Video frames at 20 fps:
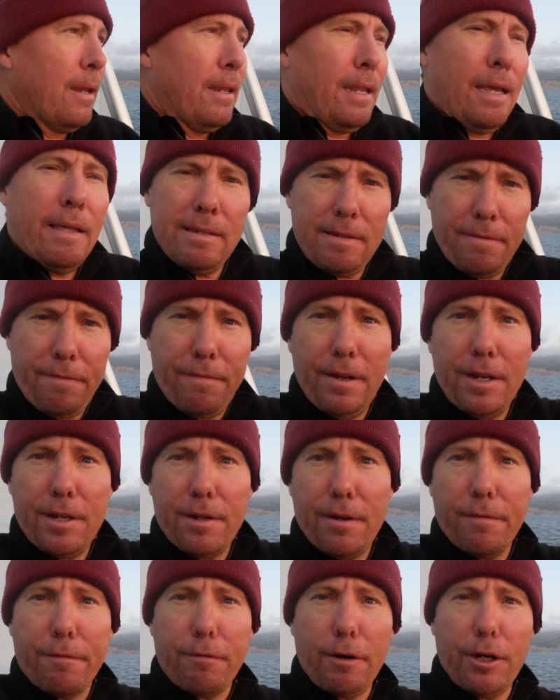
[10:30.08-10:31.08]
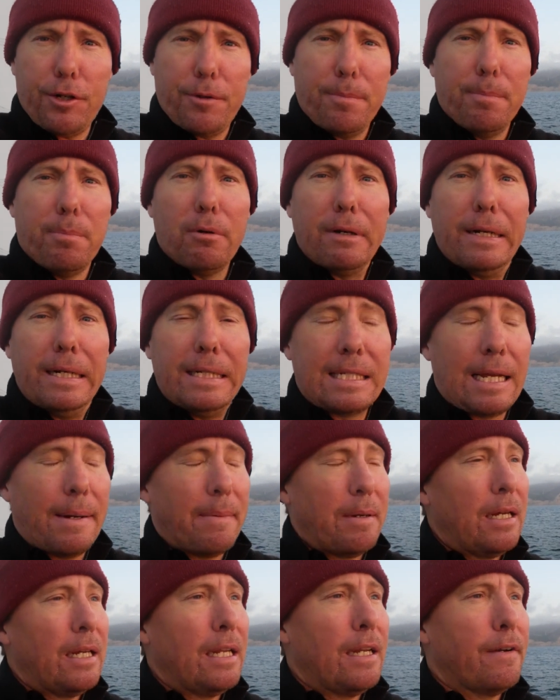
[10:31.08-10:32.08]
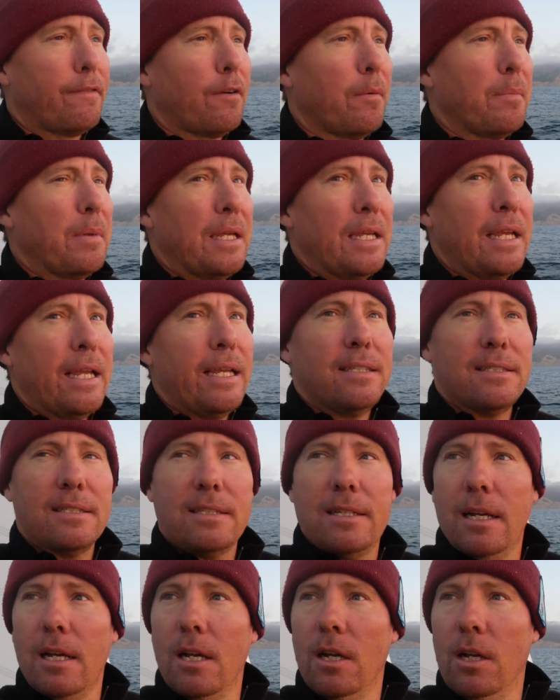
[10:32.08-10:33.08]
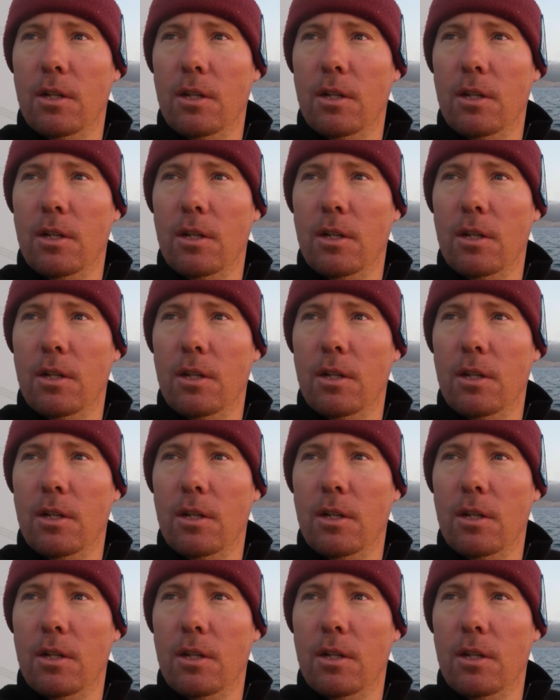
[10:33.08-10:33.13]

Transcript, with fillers: Now there's a fresh breeze coming in here from the east.